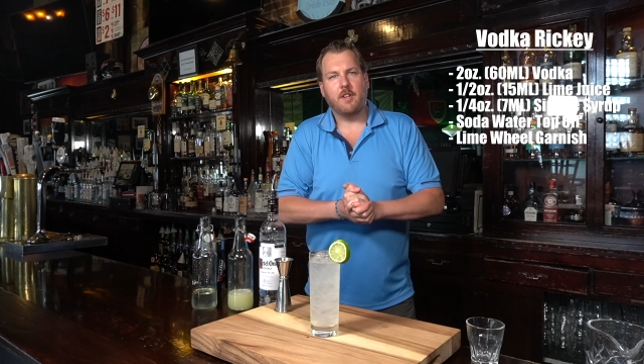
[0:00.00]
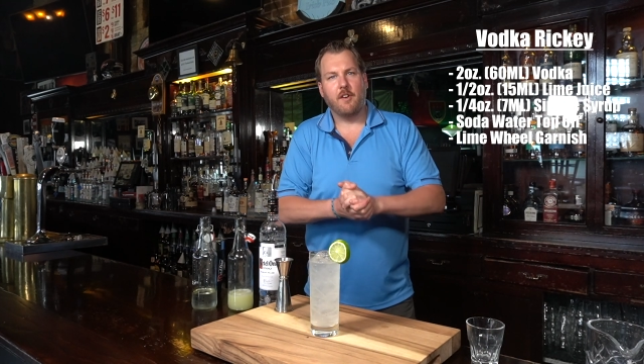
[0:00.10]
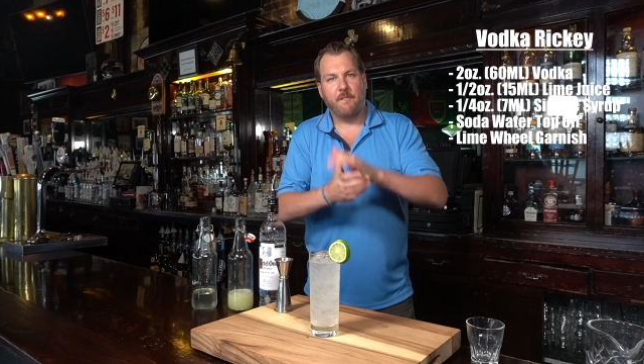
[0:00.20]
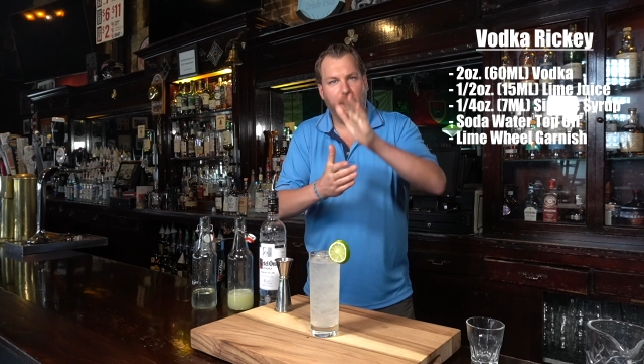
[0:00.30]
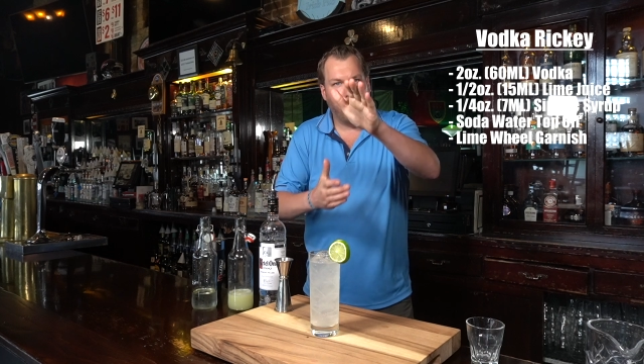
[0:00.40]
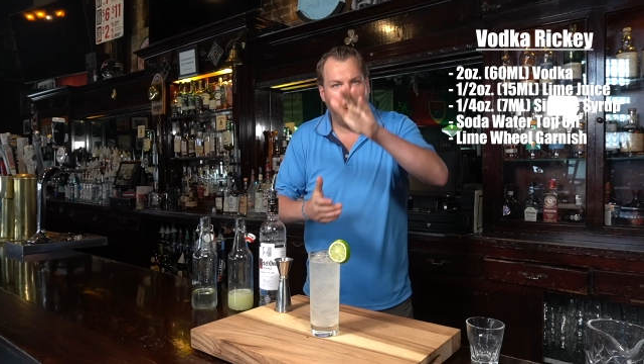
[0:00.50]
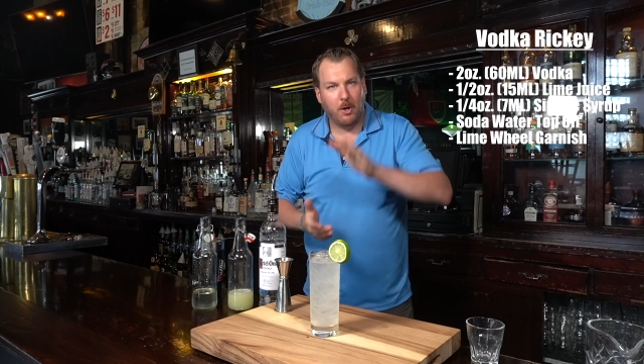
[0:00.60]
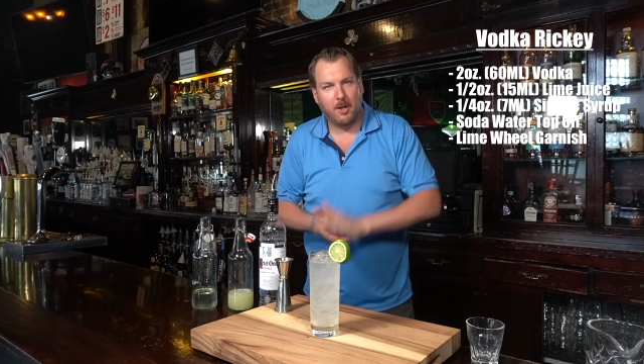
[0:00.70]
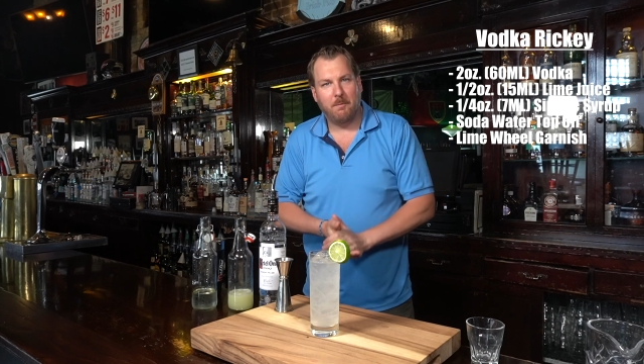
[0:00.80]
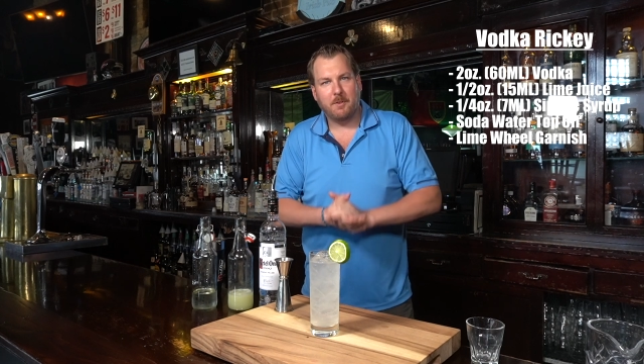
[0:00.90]
You're very
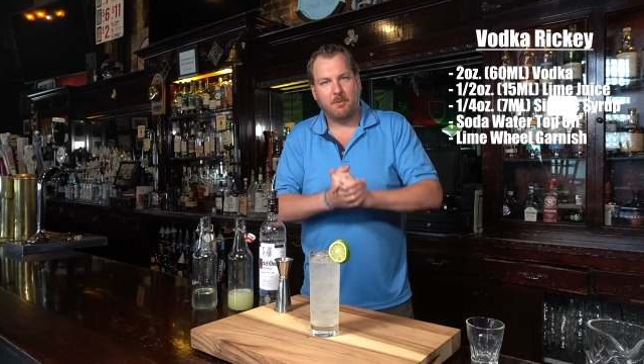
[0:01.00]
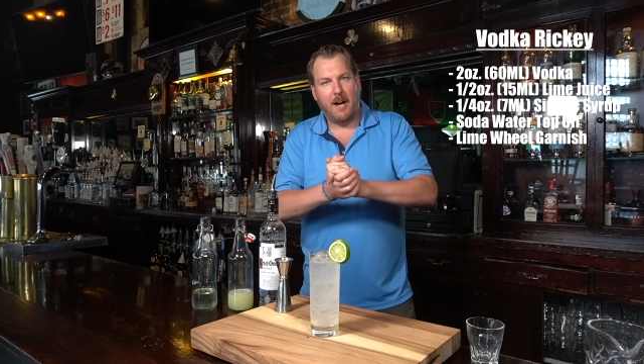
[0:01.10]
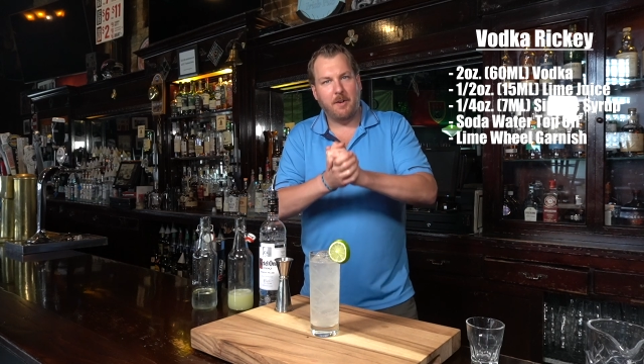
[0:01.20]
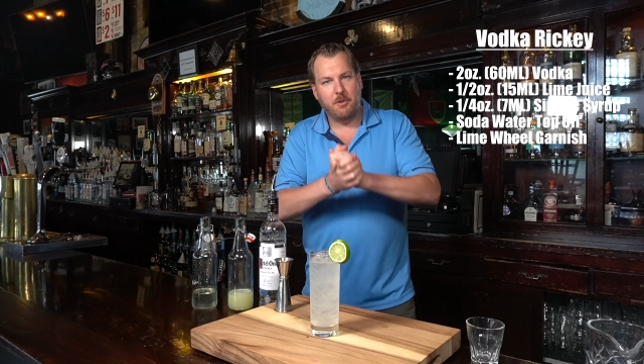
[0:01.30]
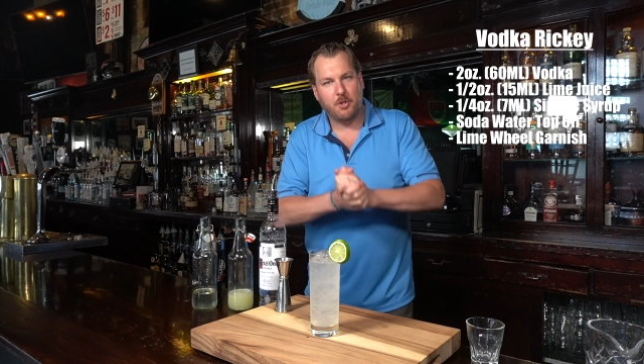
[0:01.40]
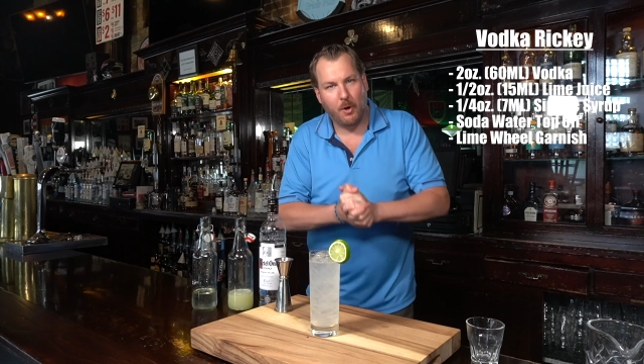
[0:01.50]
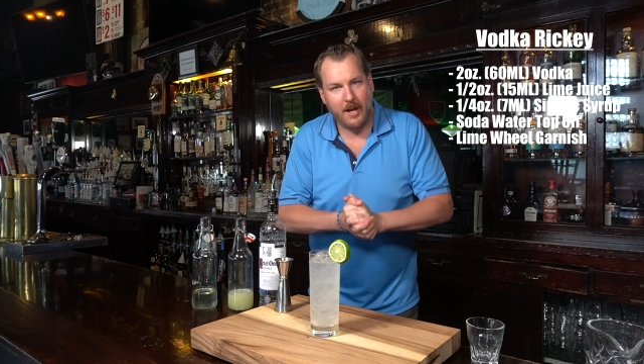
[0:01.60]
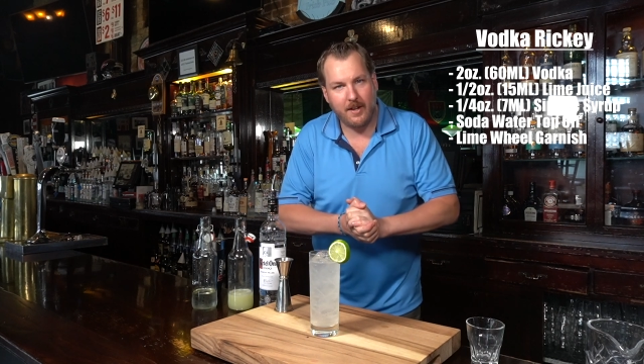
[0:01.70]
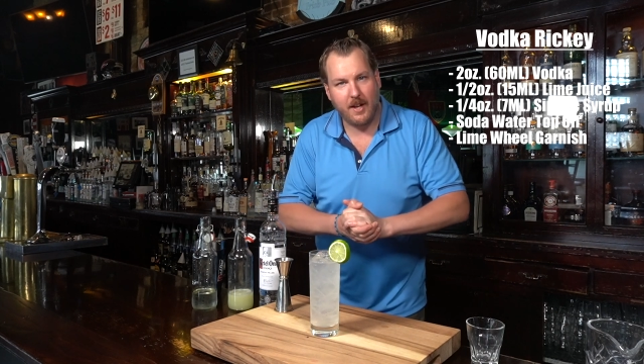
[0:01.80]
welcome. Glad you enjoy it.